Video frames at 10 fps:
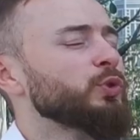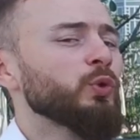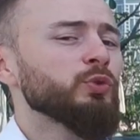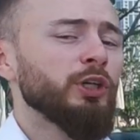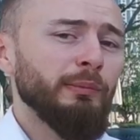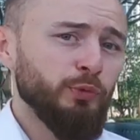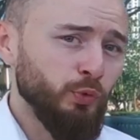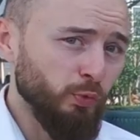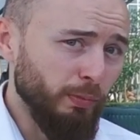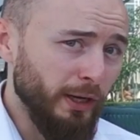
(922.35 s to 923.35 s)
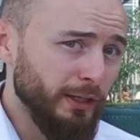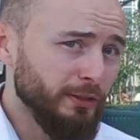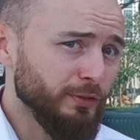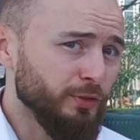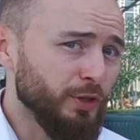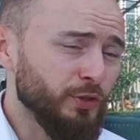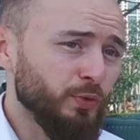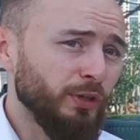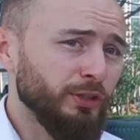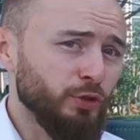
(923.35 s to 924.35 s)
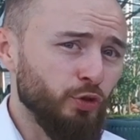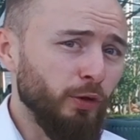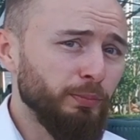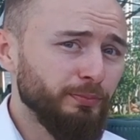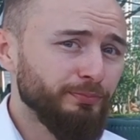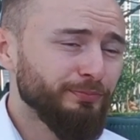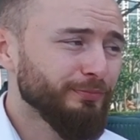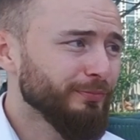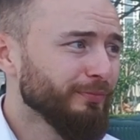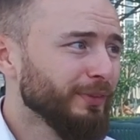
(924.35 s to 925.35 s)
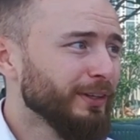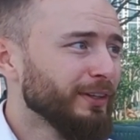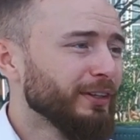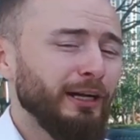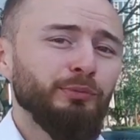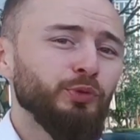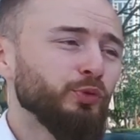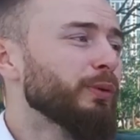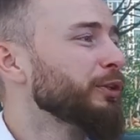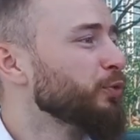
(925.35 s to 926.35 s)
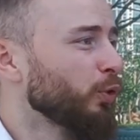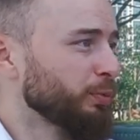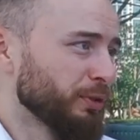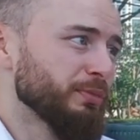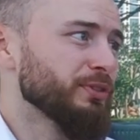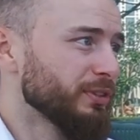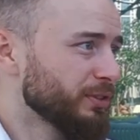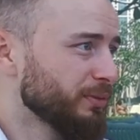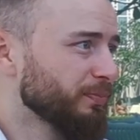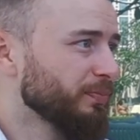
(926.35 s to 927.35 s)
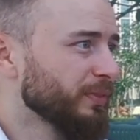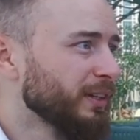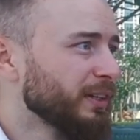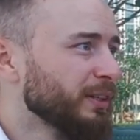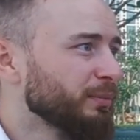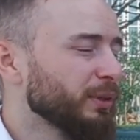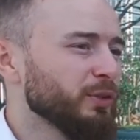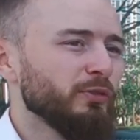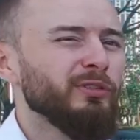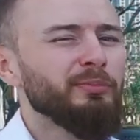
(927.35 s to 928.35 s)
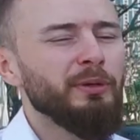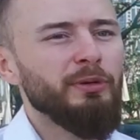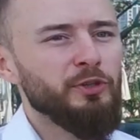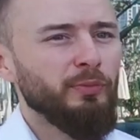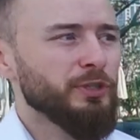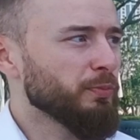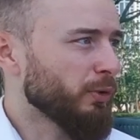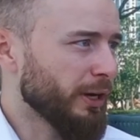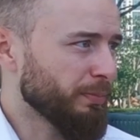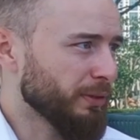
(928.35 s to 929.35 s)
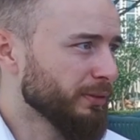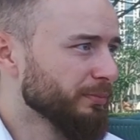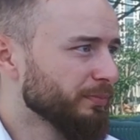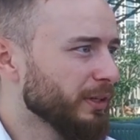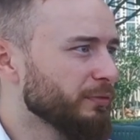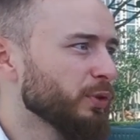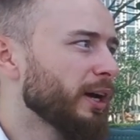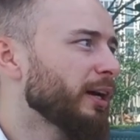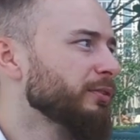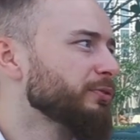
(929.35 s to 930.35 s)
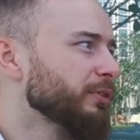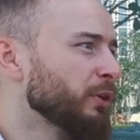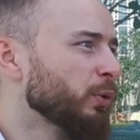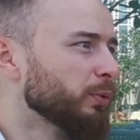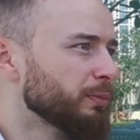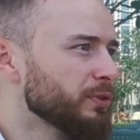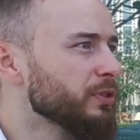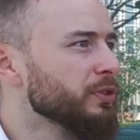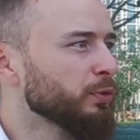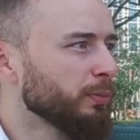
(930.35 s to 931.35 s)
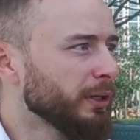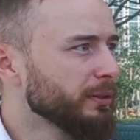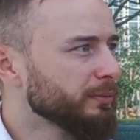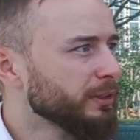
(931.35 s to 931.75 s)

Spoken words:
don't come to Dubai just to get a job. Come to Dubai to open a business. Because you will be much, much more happier if you have your own business in Dubai.